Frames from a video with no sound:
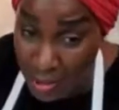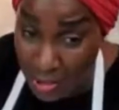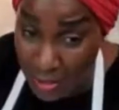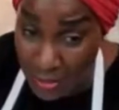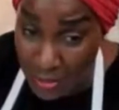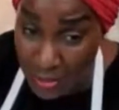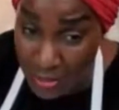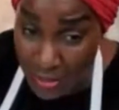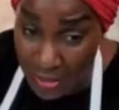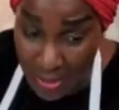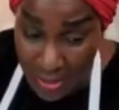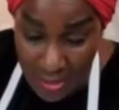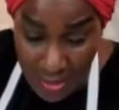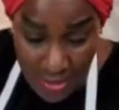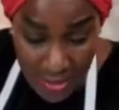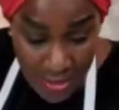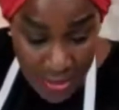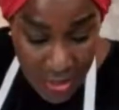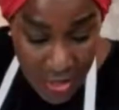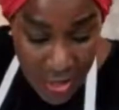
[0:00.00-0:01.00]
jerk
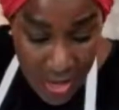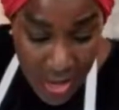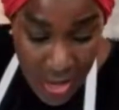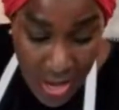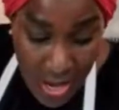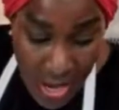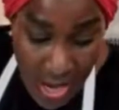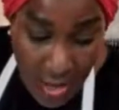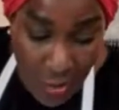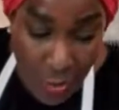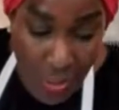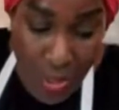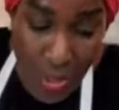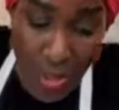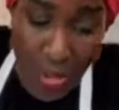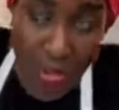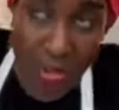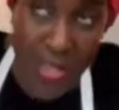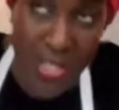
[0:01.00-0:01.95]
sauce, and we're